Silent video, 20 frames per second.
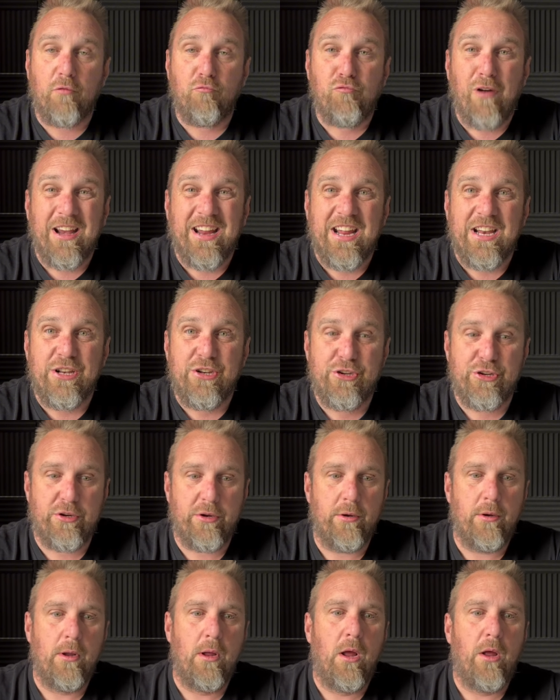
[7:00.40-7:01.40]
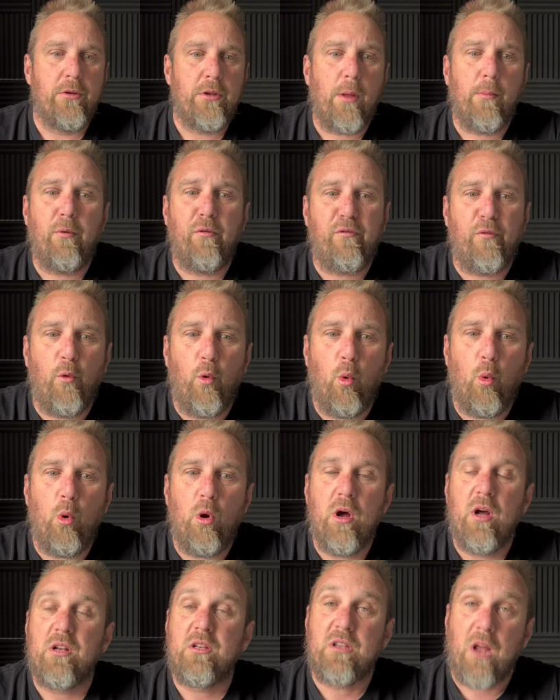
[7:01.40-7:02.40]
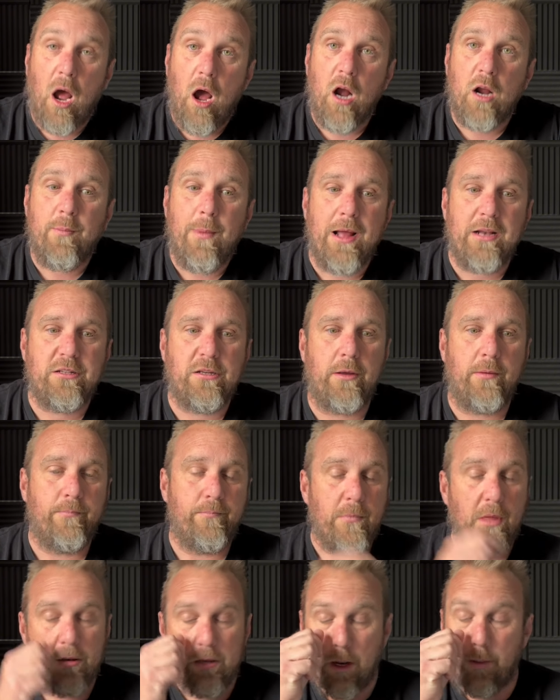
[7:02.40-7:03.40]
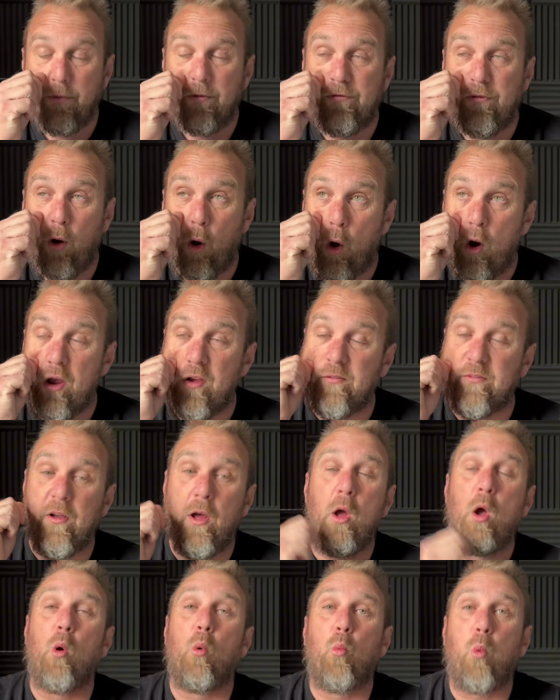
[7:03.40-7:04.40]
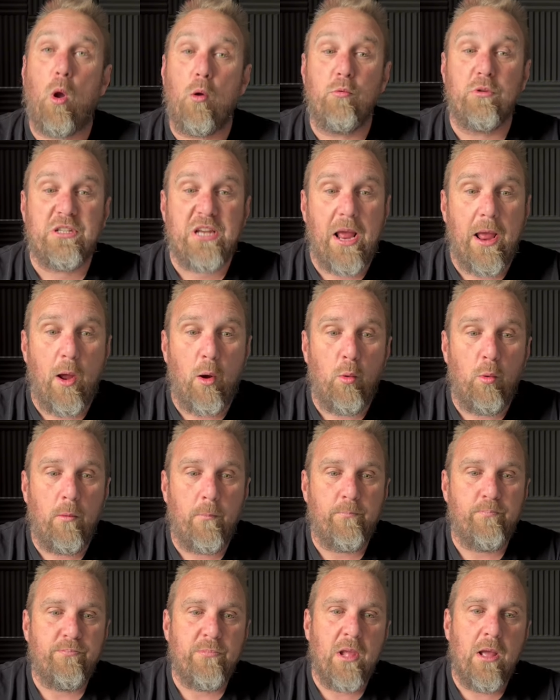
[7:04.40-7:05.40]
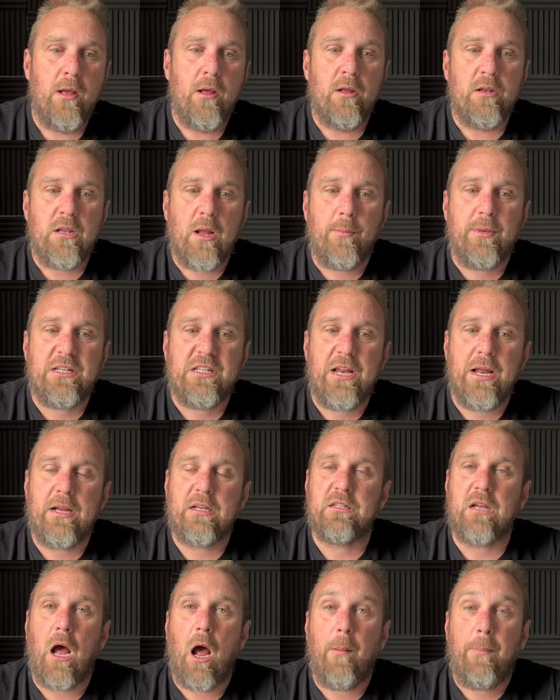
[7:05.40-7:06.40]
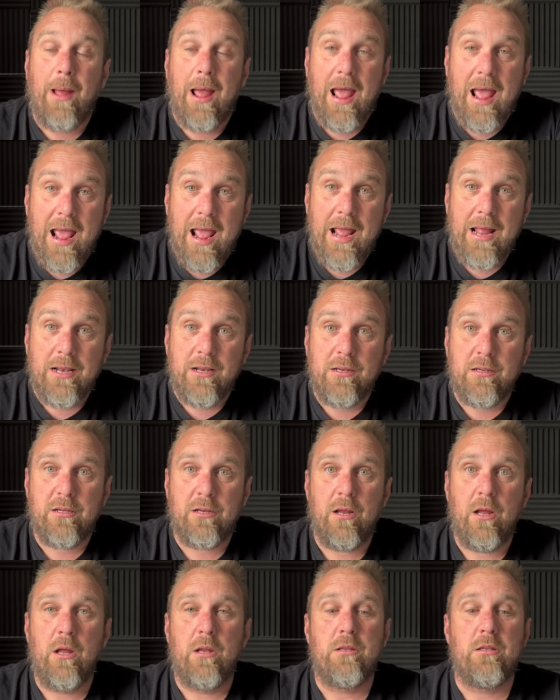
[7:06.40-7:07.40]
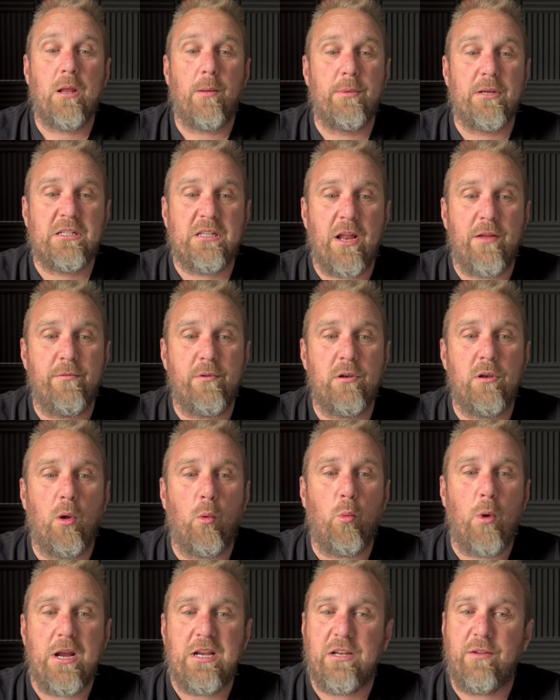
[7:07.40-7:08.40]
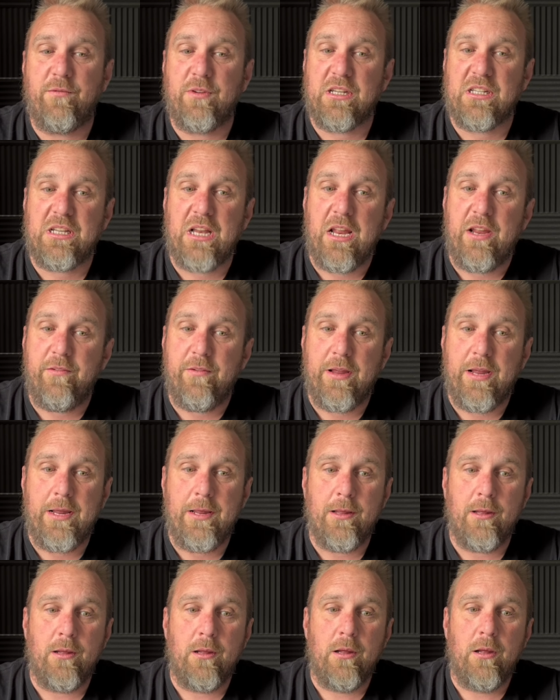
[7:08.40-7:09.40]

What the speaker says: Wreckage. Number four, Dark Matter. Number five, Won't Tell. Number six, Upper Hand. Number seven, Waiting for Stevie.